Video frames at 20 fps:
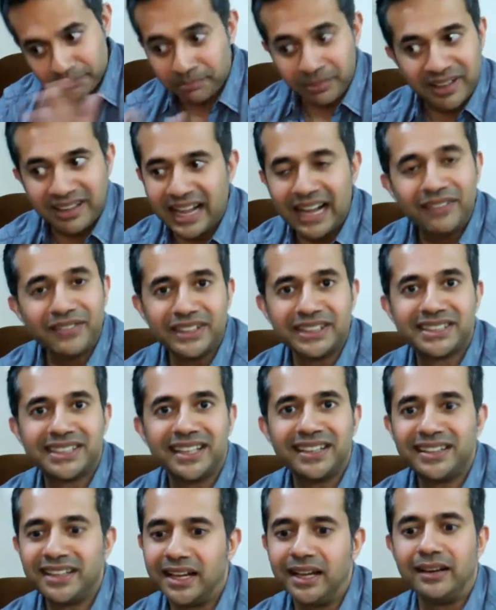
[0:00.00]
but having
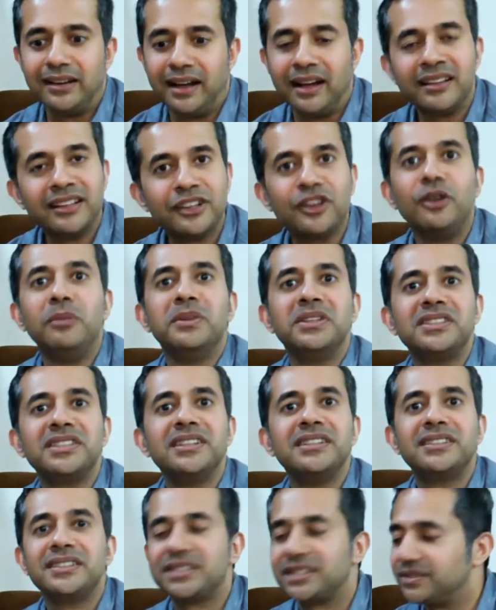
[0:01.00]
said that, other
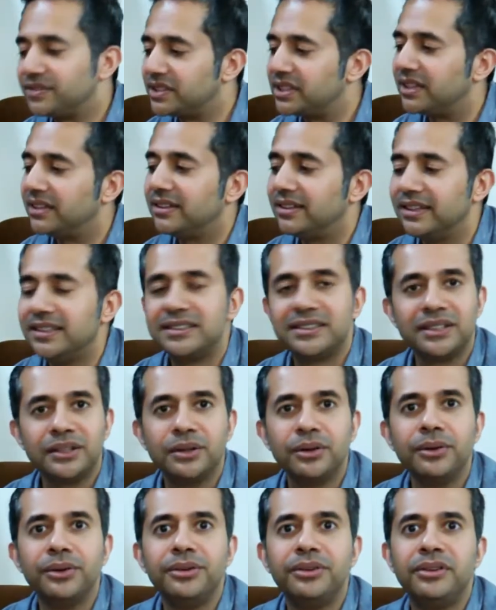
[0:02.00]
commentators have said it's a
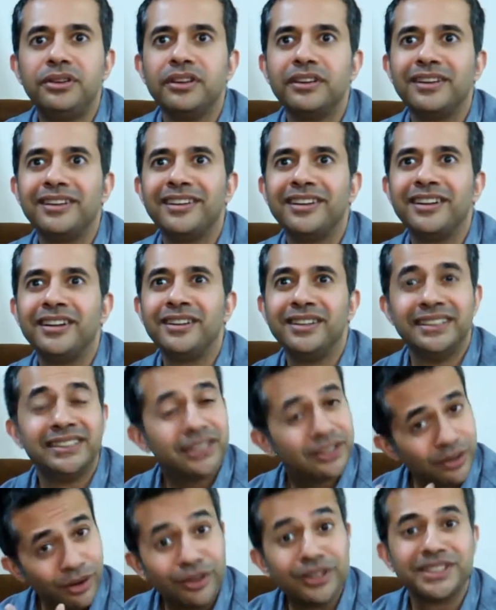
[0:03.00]
good, it's
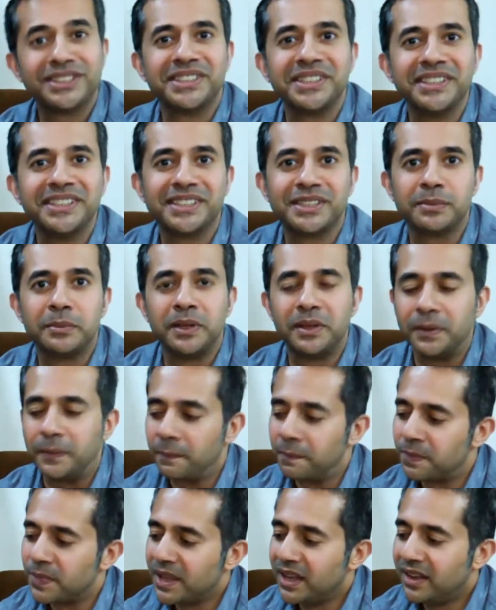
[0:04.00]
a connoisseur smoke.